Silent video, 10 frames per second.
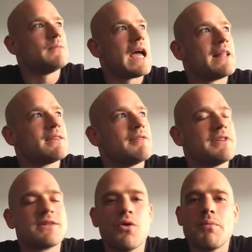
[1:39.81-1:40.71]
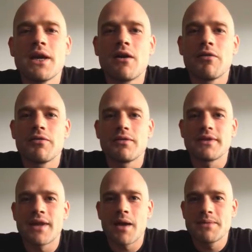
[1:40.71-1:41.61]
And this topic of
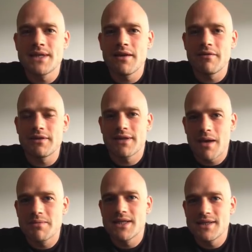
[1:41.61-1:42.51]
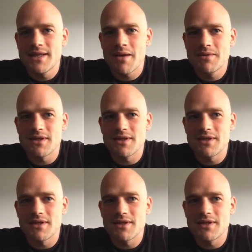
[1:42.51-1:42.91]
type systems